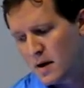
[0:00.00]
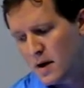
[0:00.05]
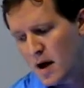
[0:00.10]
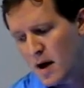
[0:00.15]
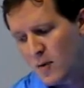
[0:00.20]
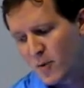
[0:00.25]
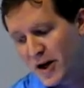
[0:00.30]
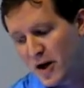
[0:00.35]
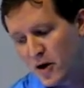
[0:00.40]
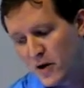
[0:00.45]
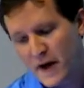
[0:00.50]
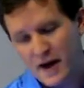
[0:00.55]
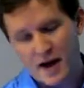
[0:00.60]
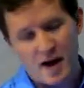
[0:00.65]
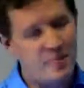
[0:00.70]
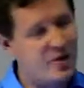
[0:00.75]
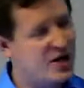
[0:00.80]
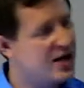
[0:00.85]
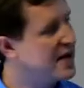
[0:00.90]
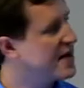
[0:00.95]
Uh, we know that
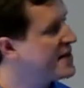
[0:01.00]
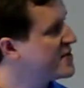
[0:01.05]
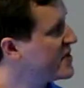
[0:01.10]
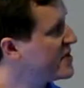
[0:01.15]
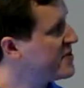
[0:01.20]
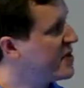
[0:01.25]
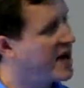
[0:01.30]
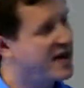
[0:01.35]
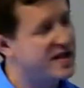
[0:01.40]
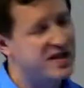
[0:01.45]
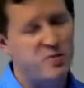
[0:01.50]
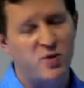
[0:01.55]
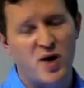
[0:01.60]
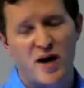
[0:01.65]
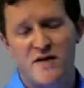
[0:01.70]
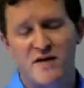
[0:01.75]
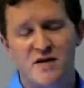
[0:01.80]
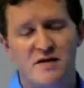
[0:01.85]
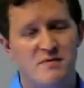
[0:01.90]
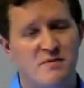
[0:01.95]
companies respond to
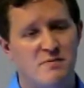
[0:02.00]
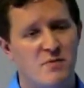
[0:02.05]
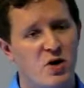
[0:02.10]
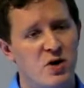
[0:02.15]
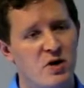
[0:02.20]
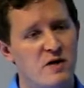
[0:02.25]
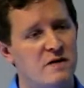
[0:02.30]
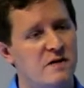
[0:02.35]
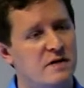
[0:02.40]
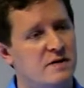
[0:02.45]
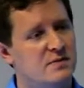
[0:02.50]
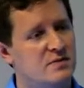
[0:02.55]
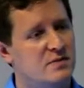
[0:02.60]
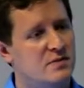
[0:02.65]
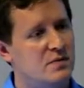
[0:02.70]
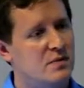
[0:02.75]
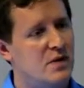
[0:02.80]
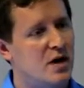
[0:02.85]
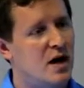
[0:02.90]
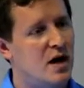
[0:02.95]
profit motive
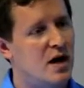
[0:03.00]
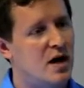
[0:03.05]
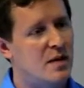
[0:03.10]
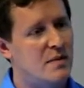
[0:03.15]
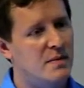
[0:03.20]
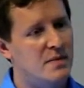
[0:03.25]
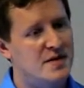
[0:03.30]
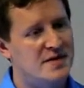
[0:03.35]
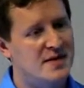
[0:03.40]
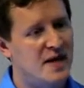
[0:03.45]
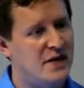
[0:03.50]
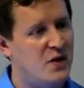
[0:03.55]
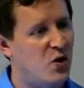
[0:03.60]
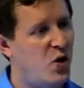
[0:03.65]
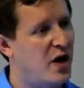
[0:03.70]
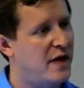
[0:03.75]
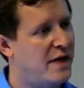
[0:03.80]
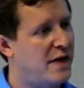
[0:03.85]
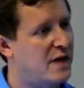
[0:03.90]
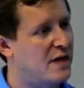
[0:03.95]
um, it's not the
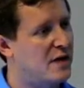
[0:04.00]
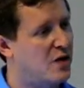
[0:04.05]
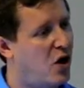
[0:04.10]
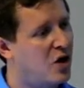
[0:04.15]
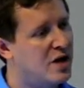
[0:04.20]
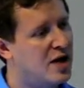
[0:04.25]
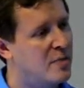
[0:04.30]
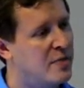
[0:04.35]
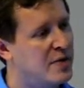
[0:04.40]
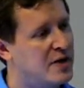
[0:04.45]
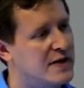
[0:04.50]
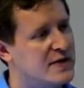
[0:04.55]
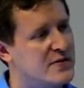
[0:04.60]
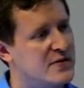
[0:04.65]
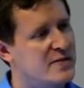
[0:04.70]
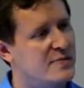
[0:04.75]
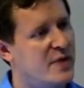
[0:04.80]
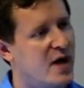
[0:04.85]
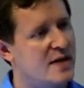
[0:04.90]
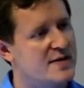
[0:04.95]
only thing that all companies
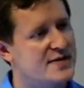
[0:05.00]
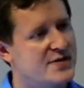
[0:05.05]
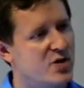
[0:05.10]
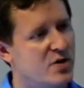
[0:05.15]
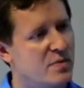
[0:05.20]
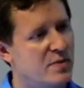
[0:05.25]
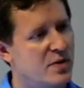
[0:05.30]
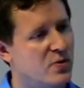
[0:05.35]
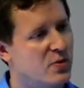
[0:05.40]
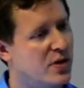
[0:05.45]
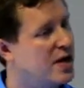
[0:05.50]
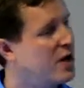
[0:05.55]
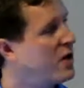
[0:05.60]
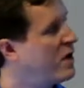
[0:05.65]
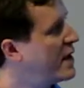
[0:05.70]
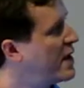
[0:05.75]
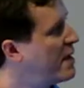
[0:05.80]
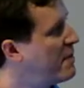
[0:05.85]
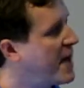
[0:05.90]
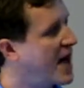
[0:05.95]
respond to, but we
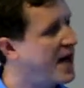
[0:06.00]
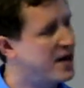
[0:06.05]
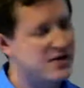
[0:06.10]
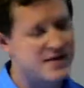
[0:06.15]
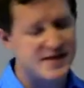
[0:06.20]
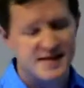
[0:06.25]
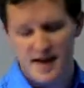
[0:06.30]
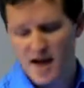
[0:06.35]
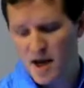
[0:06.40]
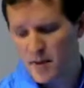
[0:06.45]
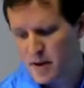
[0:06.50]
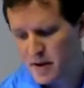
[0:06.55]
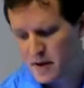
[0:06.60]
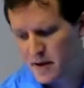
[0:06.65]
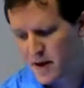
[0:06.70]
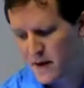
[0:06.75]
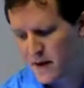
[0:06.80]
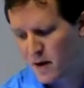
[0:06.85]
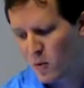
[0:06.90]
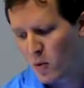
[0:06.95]
know that it matters to them, and,
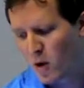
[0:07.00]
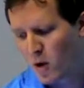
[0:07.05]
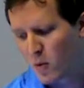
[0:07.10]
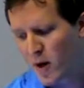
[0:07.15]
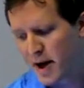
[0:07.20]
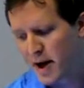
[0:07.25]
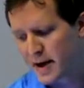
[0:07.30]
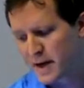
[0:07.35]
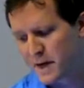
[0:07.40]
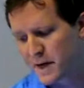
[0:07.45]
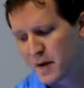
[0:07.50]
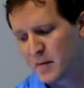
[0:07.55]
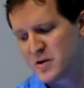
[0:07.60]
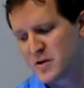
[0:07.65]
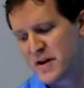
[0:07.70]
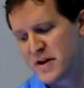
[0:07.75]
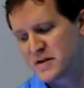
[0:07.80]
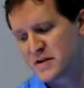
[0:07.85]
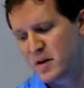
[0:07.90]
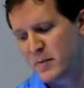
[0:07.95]
and, that one way to get them to
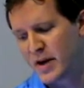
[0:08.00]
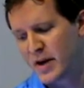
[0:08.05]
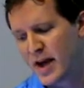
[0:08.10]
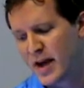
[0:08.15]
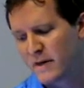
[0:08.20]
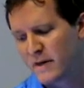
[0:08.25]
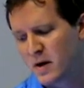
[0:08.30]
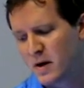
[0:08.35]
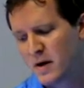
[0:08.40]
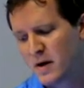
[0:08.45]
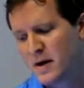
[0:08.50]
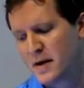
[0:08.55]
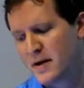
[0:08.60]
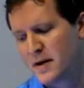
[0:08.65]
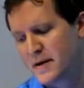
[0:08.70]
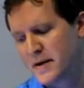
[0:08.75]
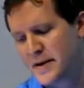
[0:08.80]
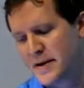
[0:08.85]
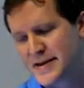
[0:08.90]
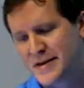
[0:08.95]
change their behavior
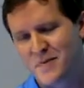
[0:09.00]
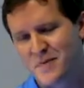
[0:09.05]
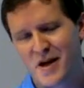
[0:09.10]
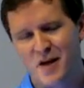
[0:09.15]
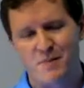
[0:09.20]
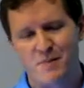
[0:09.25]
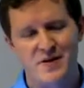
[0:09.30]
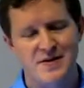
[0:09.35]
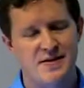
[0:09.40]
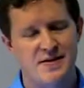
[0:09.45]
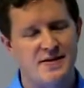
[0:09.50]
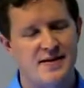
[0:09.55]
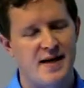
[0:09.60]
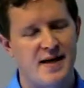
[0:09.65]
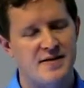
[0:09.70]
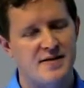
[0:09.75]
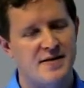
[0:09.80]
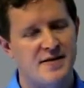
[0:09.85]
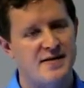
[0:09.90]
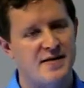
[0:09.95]
is to make business
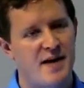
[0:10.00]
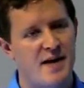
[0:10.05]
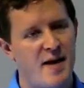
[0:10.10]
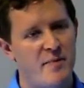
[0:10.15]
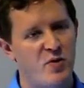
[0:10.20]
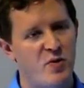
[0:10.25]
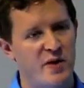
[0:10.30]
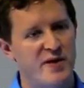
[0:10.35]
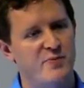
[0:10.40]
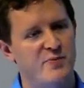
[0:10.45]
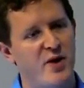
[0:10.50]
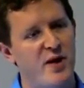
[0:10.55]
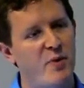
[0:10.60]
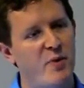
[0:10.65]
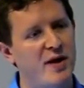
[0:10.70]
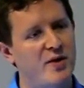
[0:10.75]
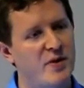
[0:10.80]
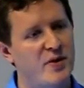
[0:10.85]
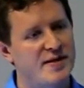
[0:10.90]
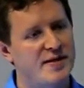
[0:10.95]
cases to them to explain
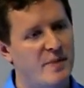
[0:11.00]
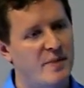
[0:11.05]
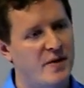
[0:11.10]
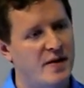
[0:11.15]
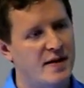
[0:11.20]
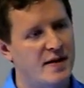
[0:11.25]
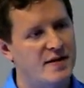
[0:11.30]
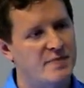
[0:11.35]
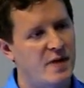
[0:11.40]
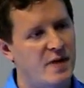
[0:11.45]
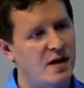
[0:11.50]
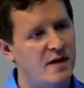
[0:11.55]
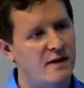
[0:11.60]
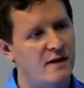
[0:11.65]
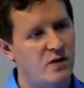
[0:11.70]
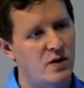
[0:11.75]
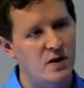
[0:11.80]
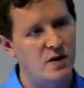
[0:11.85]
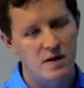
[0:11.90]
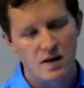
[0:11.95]
why doing something is better
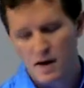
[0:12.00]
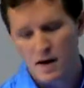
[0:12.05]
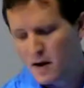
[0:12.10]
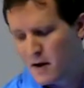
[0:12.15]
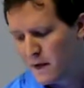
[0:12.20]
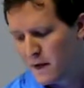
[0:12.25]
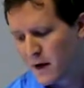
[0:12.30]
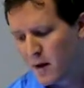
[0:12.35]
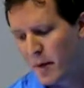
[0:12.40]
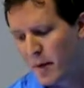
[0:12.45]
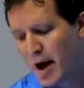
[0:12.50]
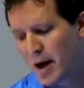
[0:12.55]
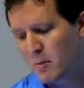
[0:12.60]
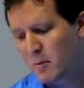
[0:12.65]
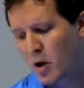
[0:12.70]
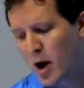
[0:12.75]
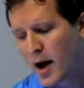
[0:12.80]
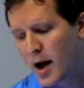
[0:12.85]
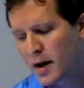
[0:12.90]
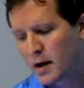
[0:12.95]
for their
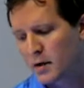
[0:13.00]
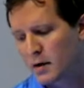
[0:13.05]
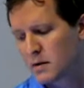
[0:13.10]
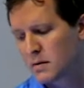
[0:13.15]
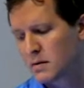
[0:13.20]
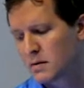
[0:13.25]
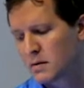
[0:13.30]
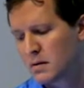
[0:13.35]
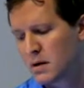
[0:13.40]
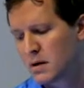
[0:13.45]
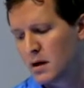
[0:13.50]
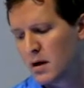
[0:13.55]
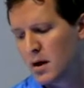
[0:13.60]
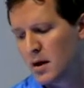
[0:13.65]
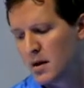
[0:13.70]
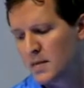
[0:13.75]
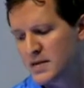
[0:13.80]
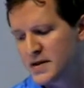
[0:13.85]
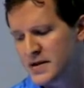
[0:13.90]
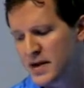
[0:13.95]
bottom line.
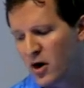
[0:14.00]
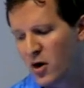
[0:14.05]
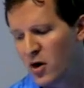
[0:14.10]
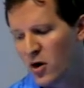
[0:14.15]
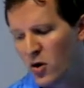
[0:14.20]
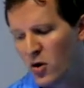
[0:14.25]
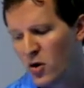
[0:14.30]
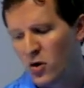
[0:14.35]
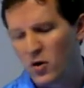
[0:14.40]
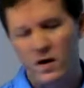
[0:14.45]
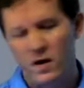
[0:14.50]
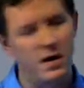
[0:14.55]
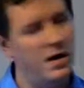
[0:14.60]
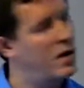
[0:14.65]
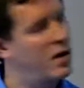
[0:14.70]
Um, so,